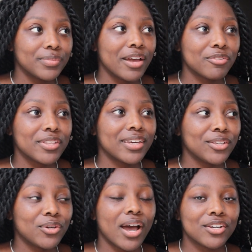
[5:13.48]

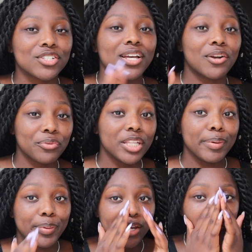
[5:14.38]
Everything, you kind of just gotta really
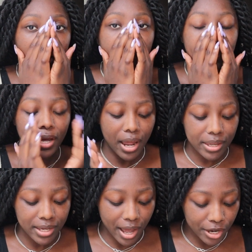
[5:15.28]
be patient.
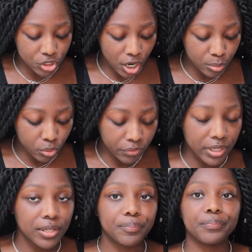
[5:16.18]
But yeah, I shot a
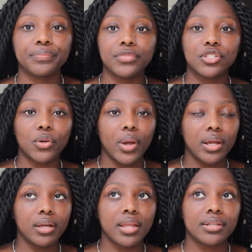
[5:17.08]
movie, so
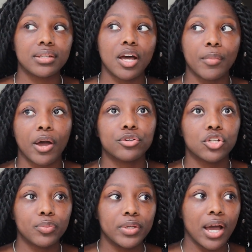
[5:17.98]
waiting on that to come out.
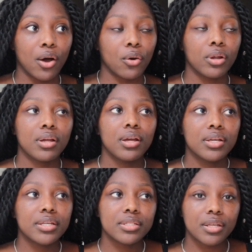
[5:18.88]
Should be out
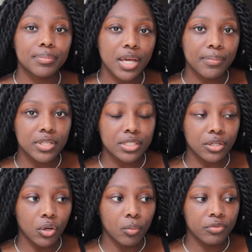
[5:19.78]
sometime this
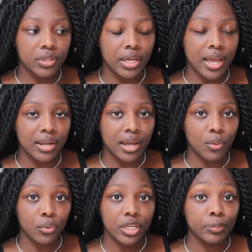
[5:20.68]
year, hopefully, and I
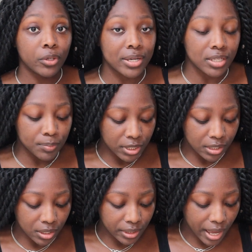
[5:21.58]
will keep you guys
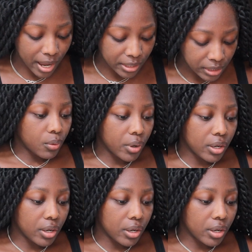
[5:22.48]
updated on that. What